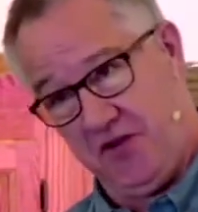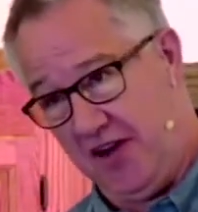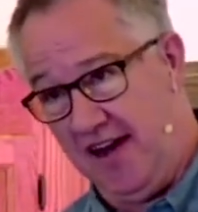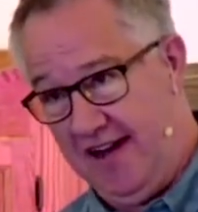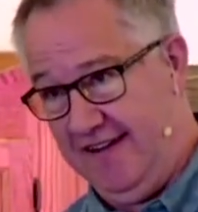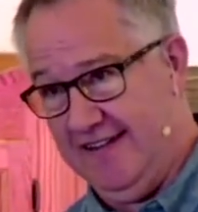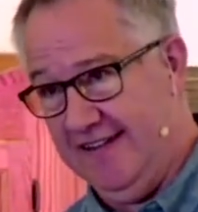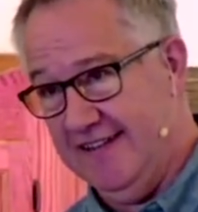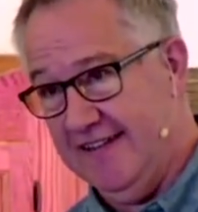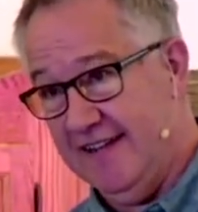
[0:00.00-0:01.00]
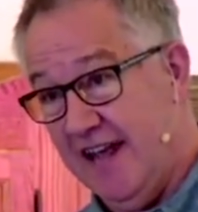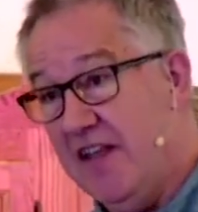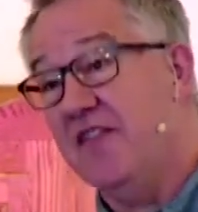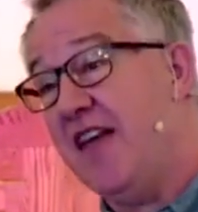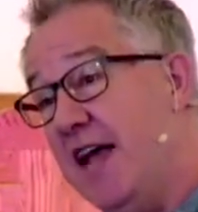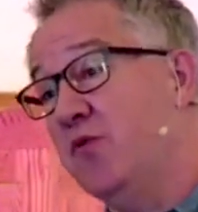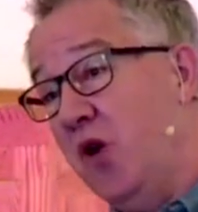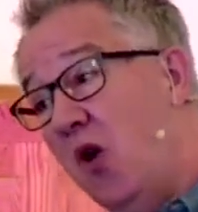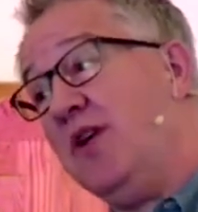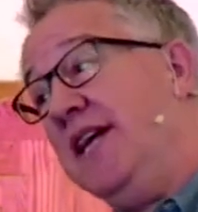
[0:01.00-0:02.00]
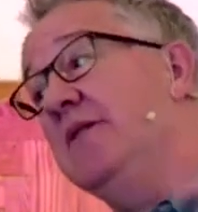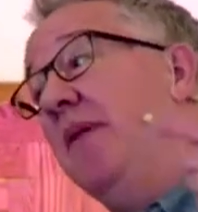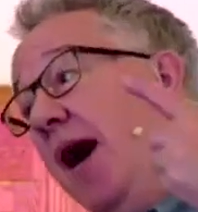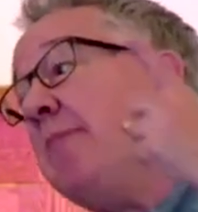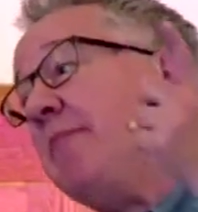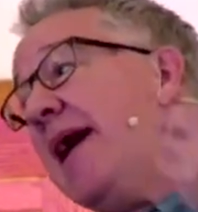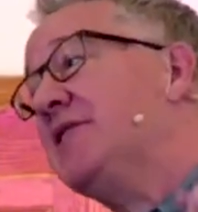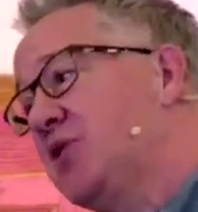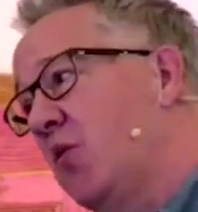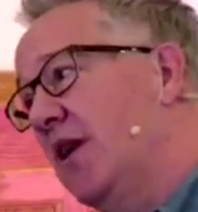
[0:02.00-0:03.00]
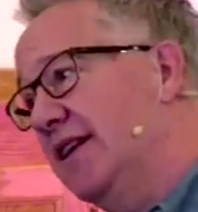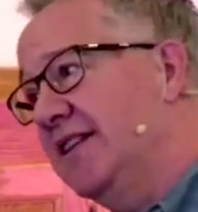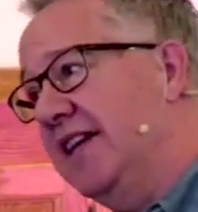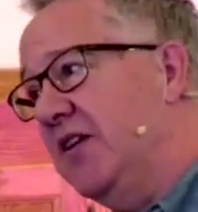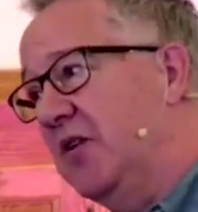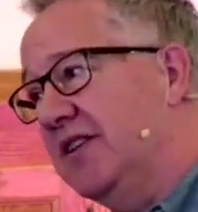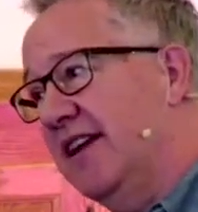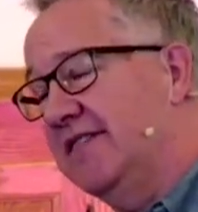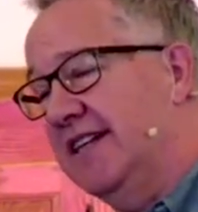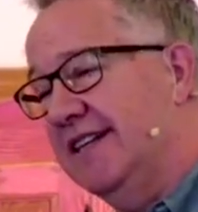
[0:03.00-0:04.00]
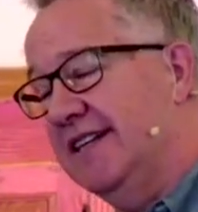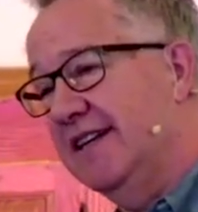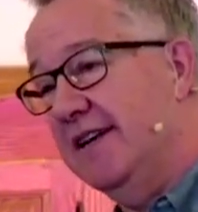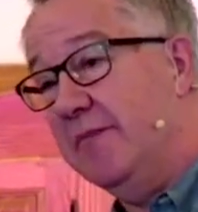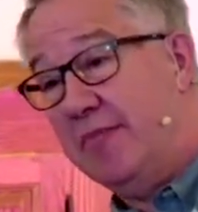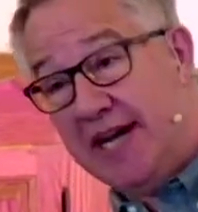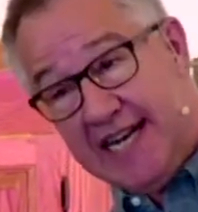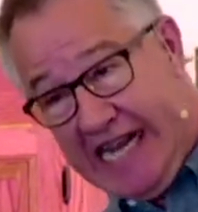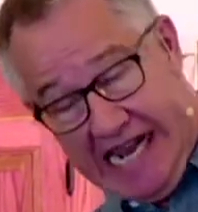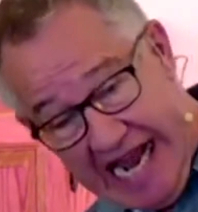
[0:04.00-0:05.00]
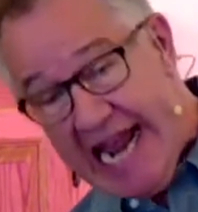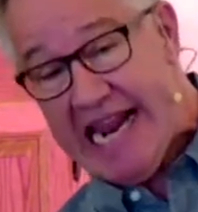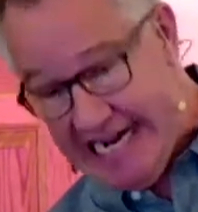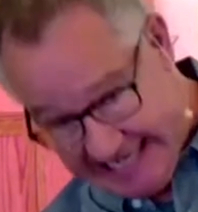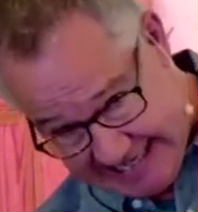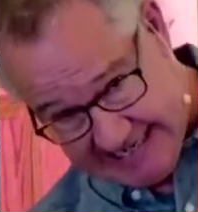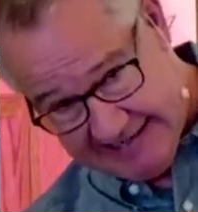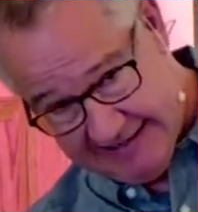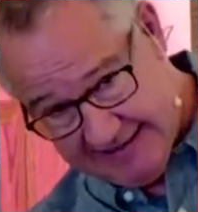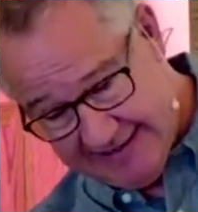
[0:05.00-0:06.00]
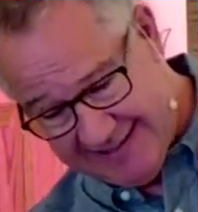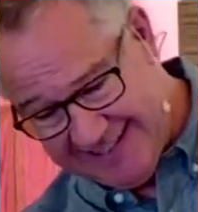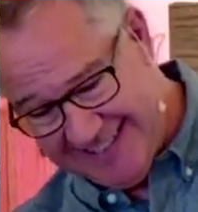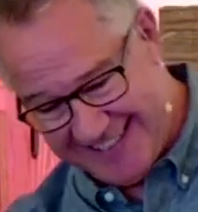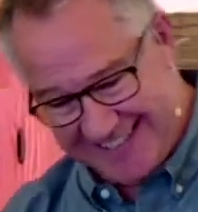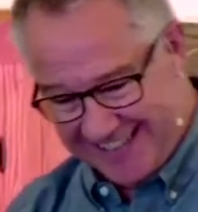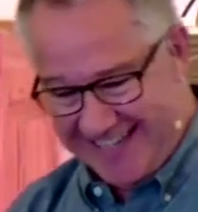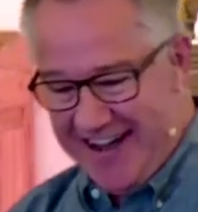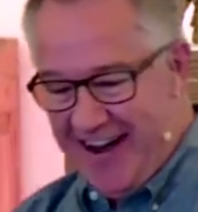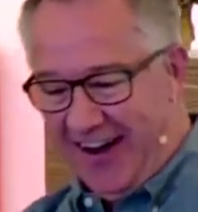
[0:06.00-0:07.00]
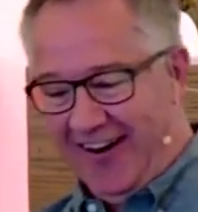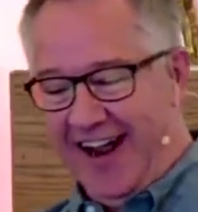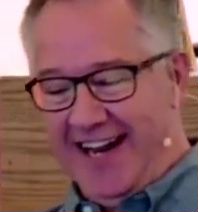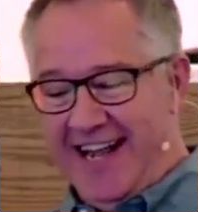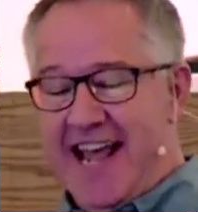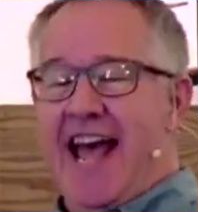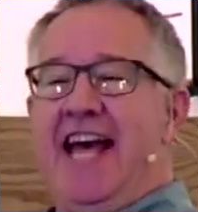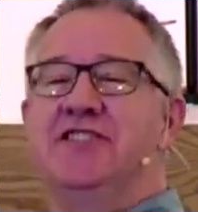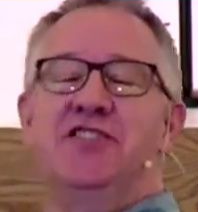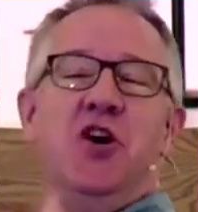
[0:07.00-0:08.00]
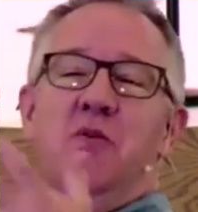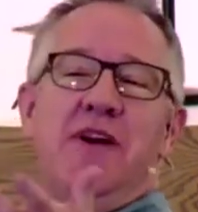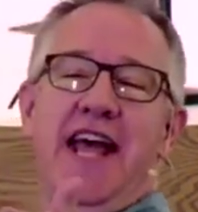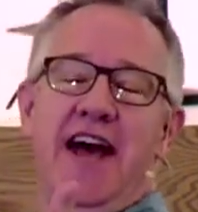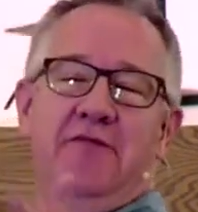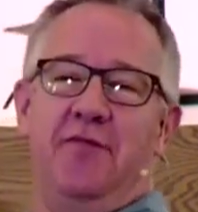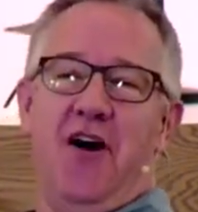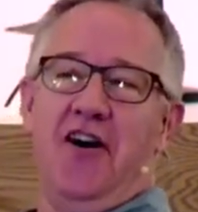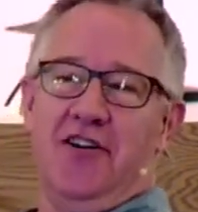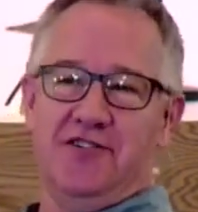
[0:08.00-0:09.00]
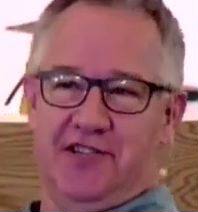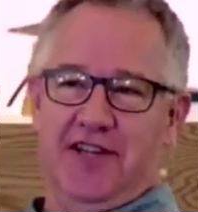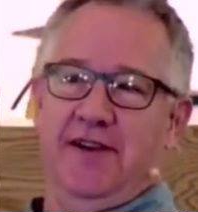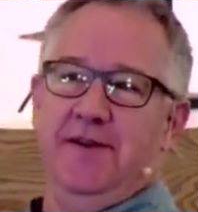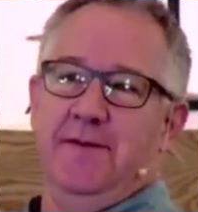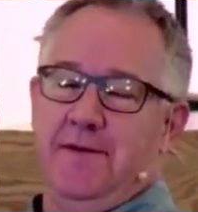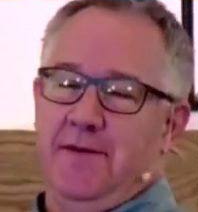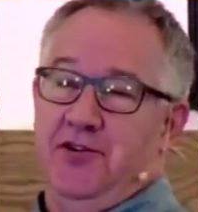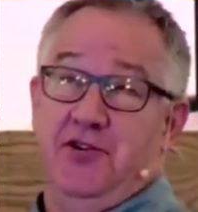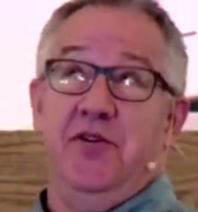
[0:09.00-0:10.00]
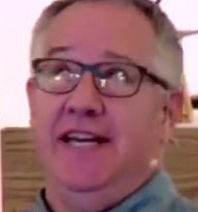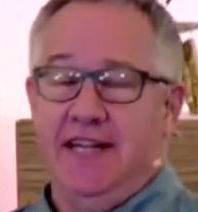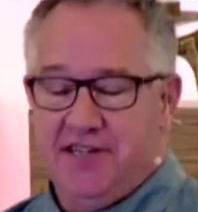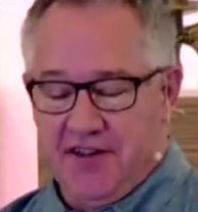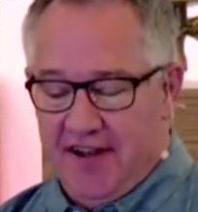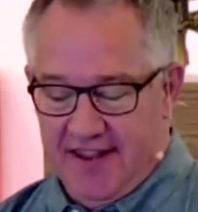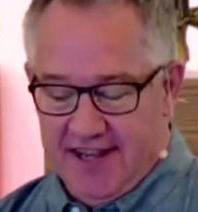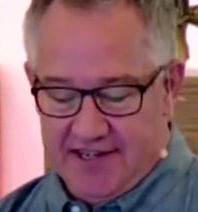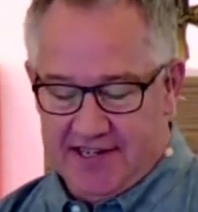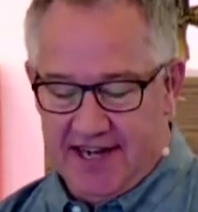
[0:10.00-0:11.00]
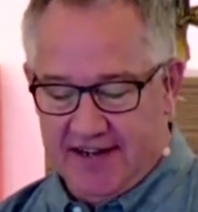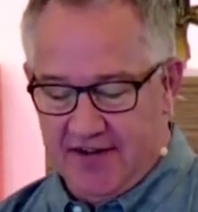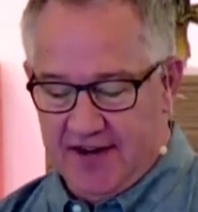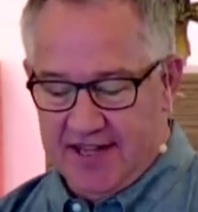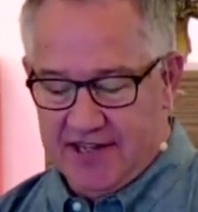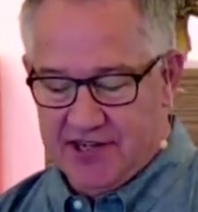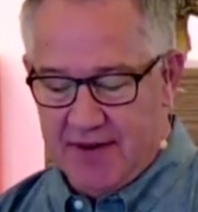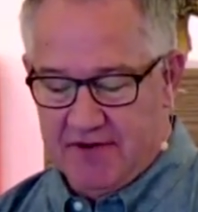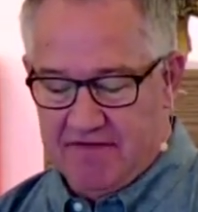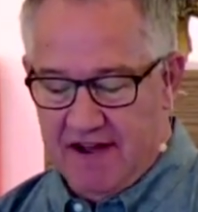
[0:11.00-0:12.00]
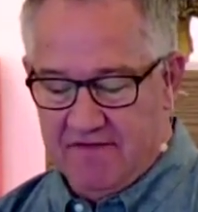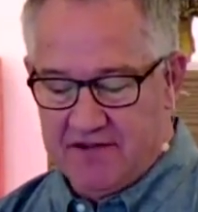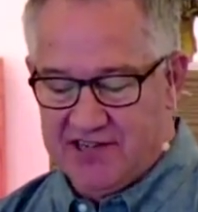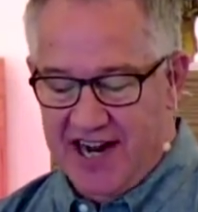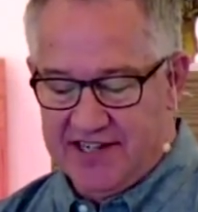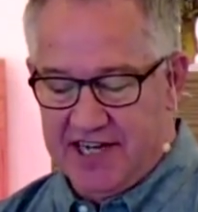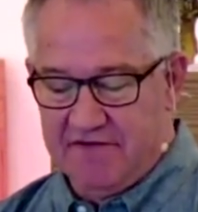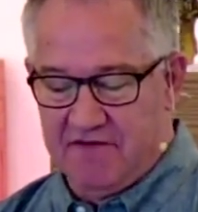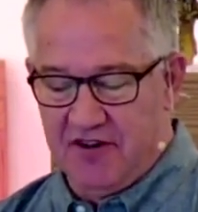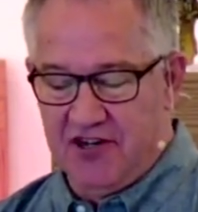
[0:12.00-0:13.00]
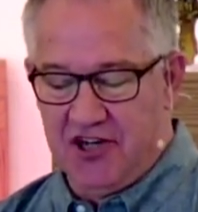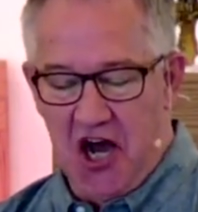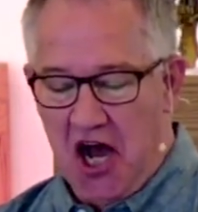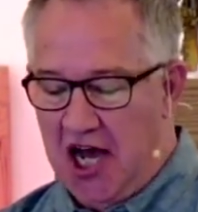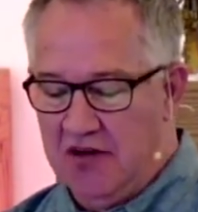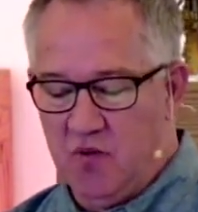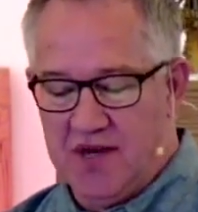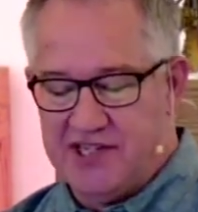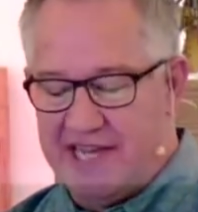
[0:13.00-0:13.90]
God. They wrote him up as one in the Old Covenant, but he ain't. All right? And so we have Paul's treatise on this, Second Corinthians chapter five, verse nineteen, for God was